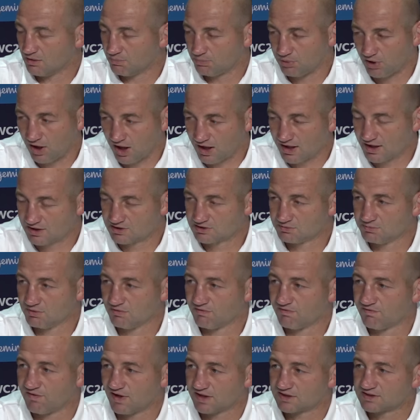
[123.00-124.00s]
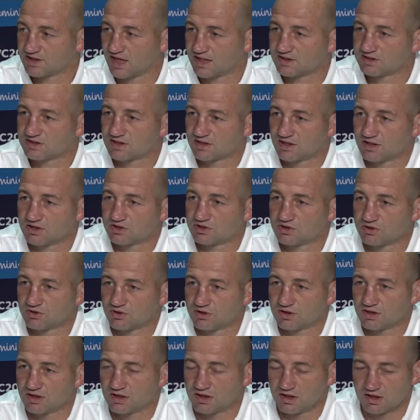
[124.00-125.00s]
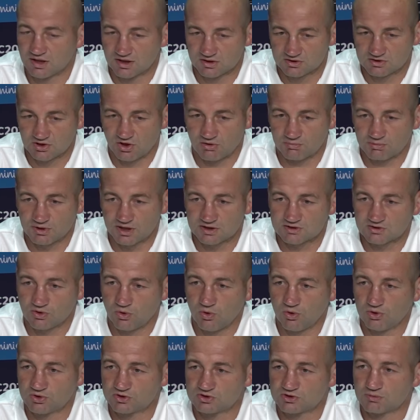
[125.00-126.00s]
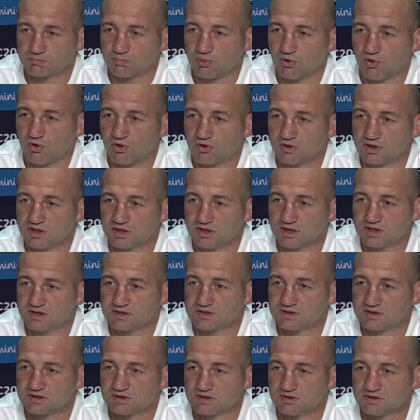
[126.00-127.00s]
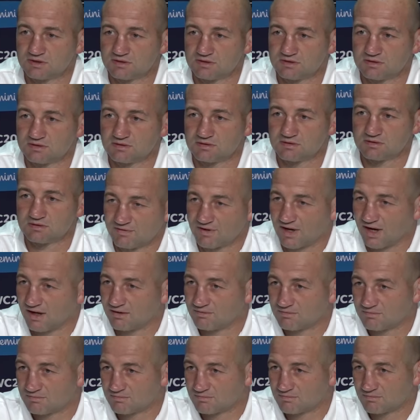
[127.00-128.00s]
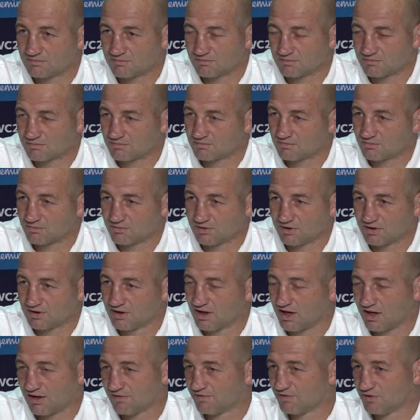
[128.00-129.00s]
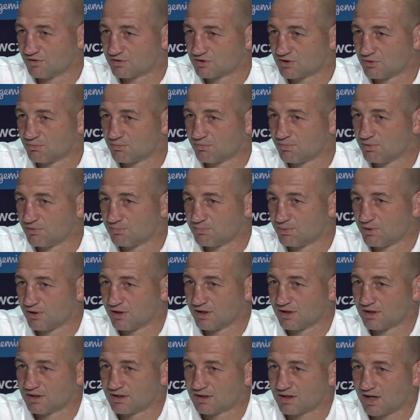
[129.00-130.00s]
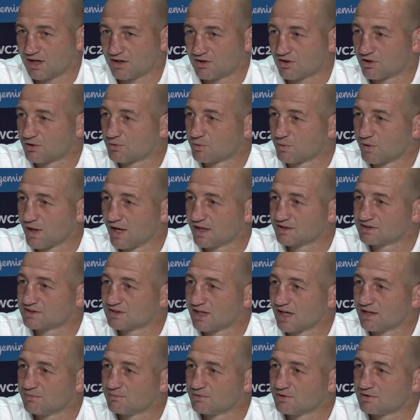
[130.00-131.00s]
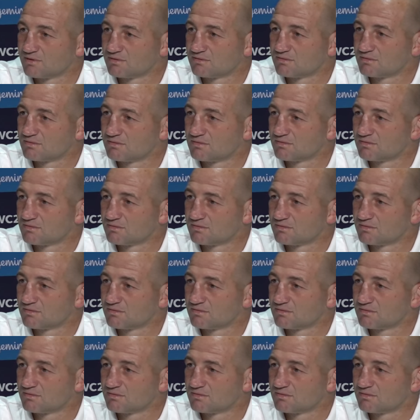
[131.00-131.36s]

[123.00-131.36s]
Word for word: the players have been fantastic ensuring that Tom gets all the support he needs. That, where the RFU's come pretty categorical with their statement